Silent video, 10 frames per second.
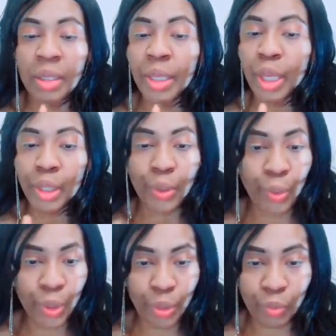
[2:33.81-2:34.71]
get
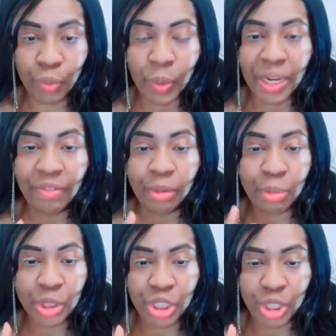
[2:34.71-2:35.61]
going with whatever
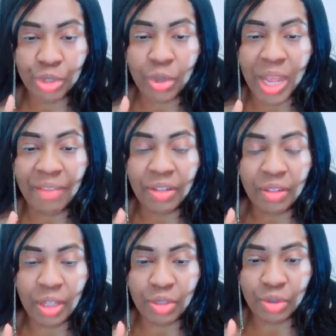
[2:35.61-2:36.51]
budget you have and
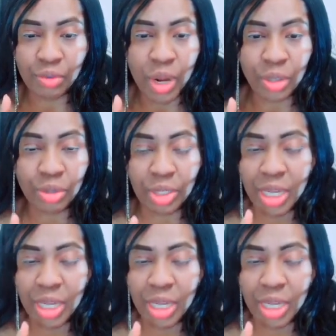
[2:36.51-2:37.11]
things around you.